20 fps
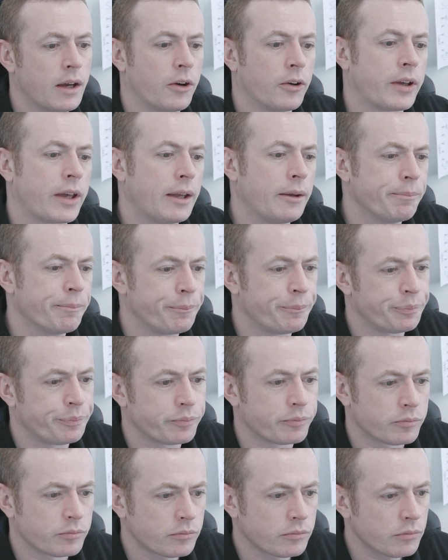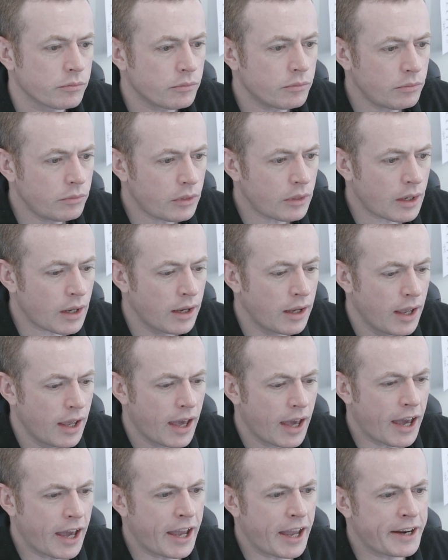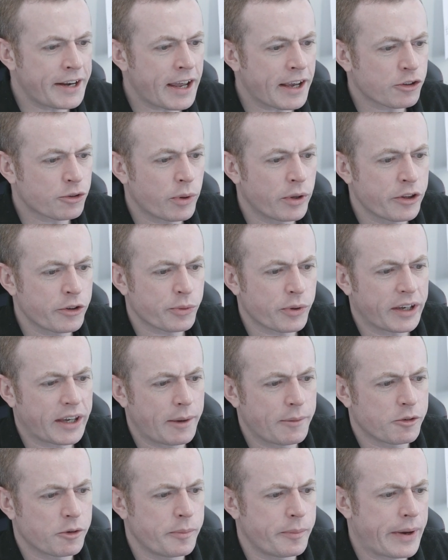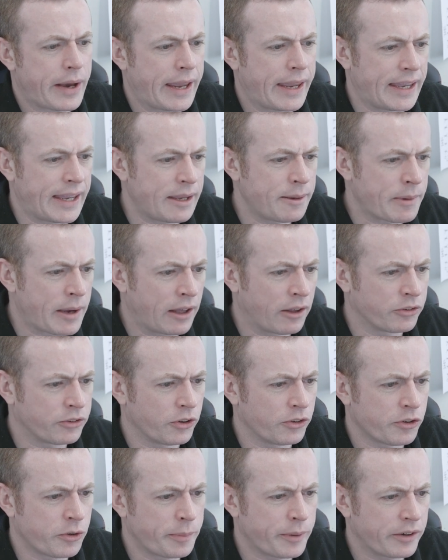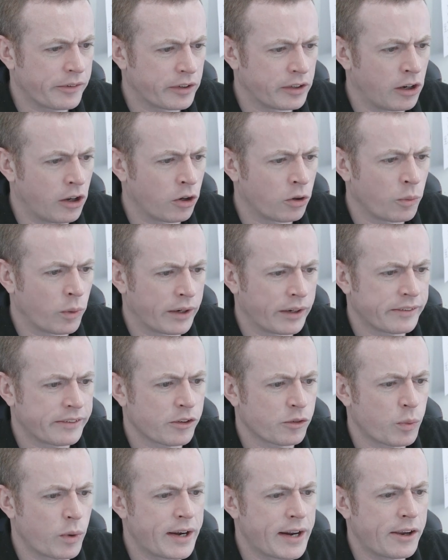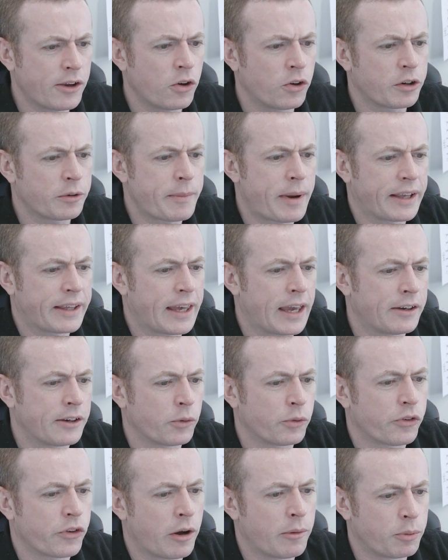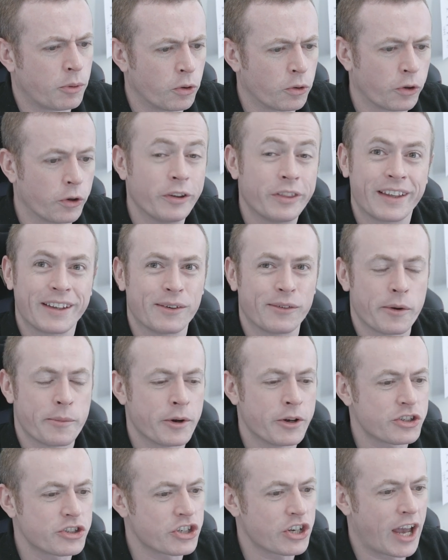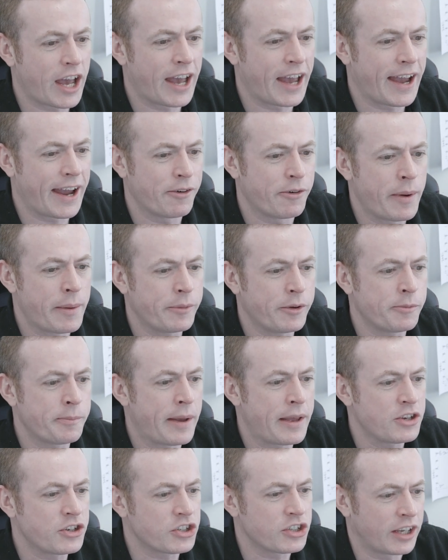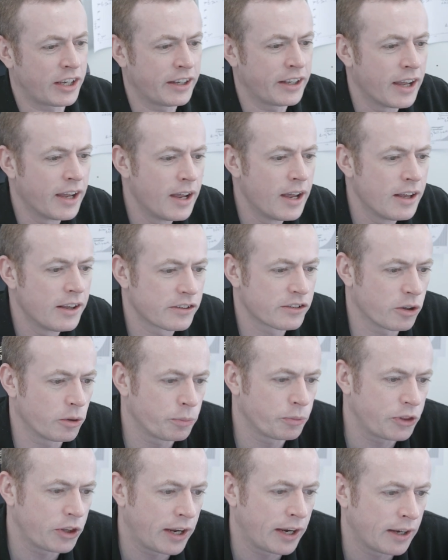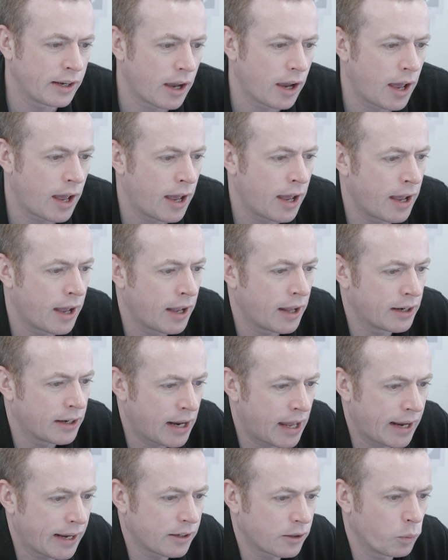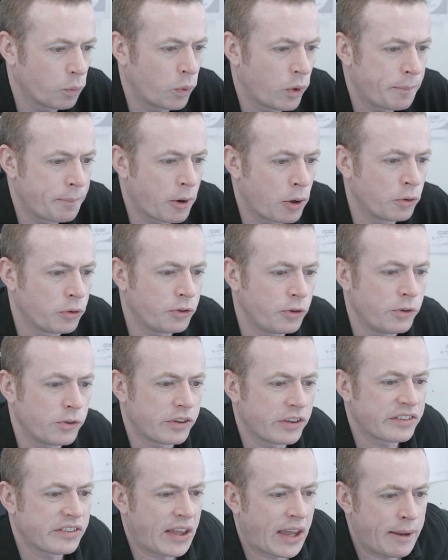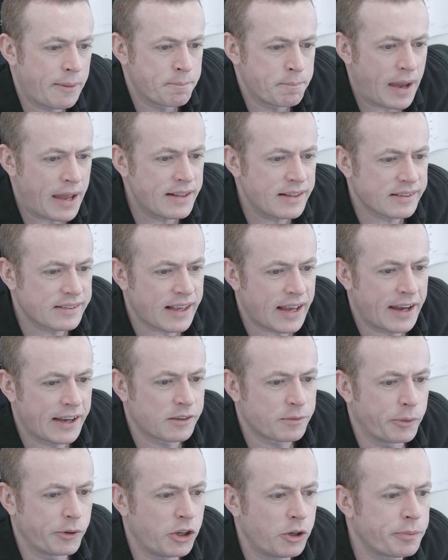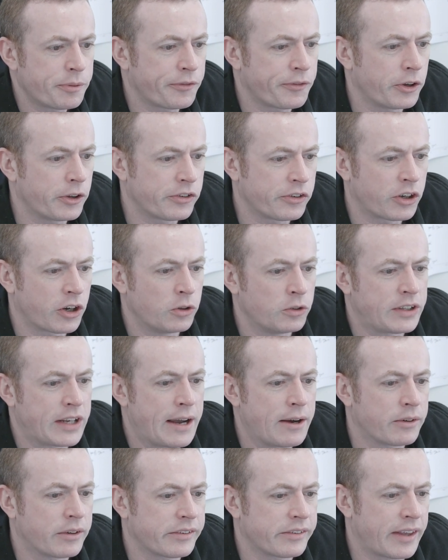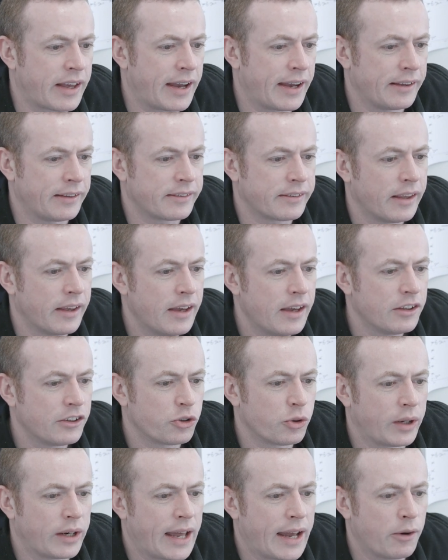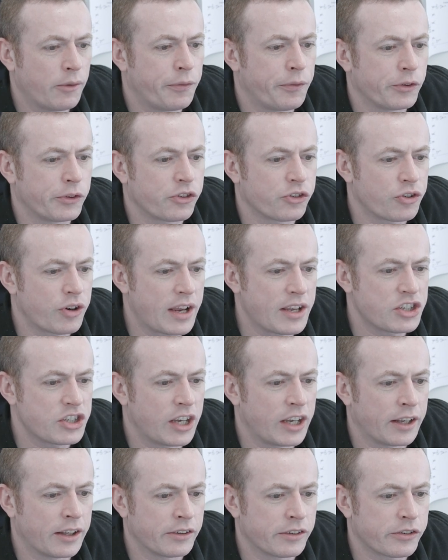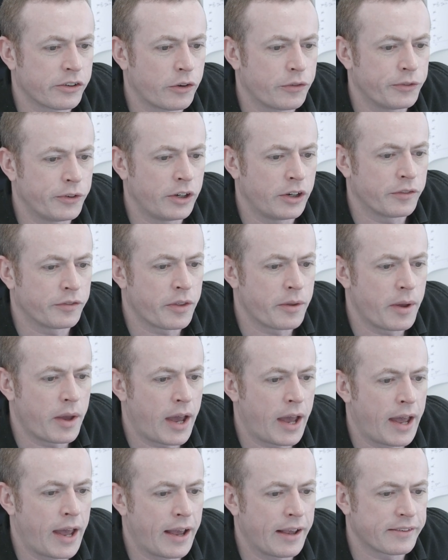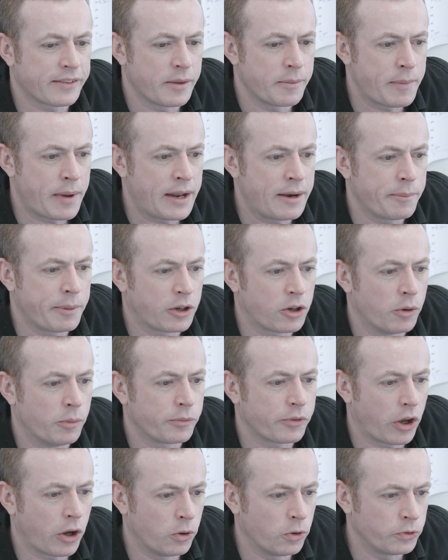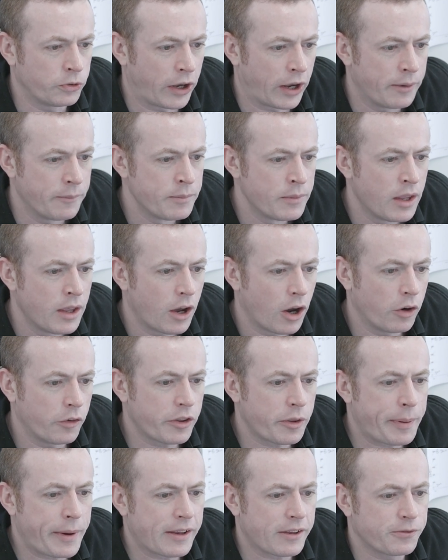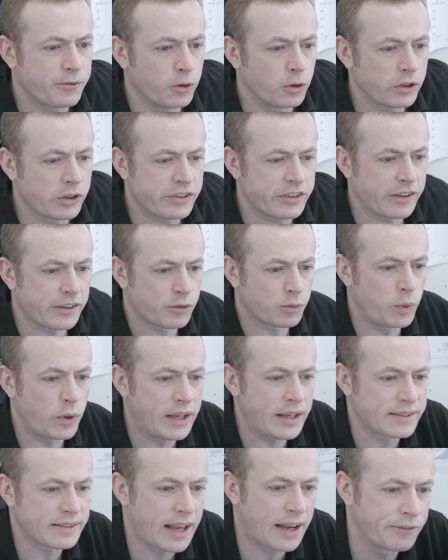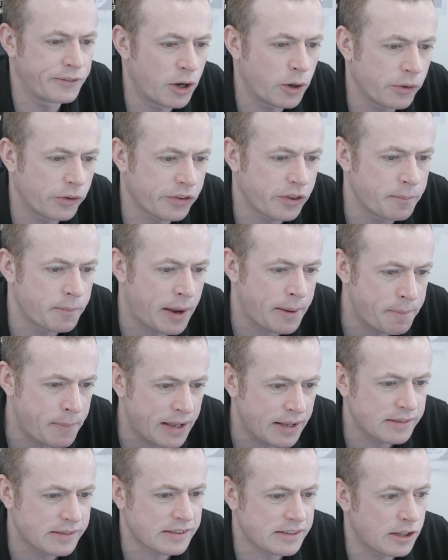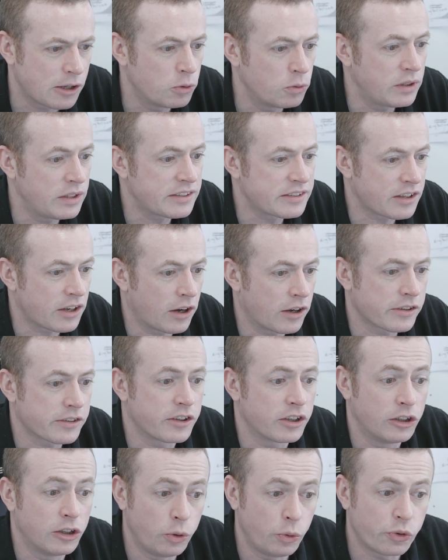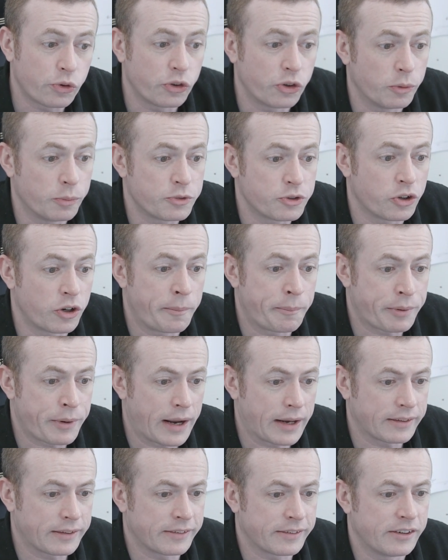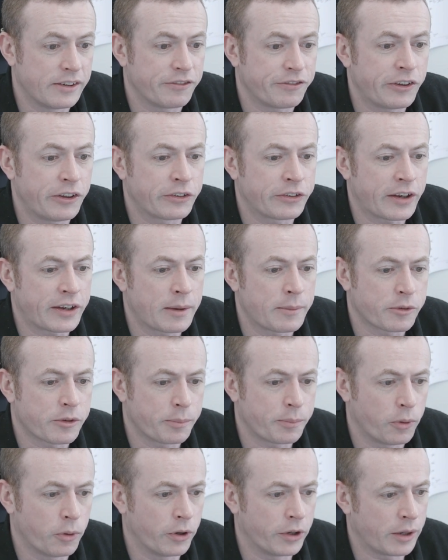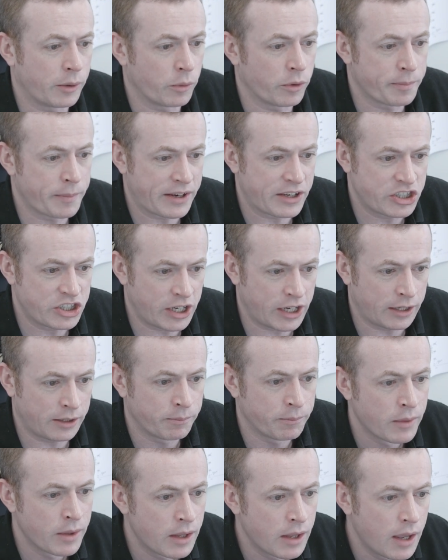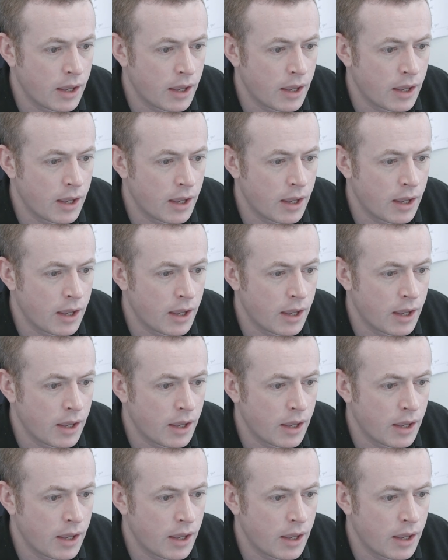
Okay. Uh, next one. This one came to me by email, so it's a bit of a long one. It says, when I ordered my Kendo Star Borger, thank you very much, uh, I remember you mentioning something uh, like we both use the same men's size, but you prefer to go down a size to allow for stretching and softening of the uh, as the men becomes older. Over the past four to six weeks, I've noticed that my men slowly starts to loosen up during practice, and it feels like I'm supporting it with my chin.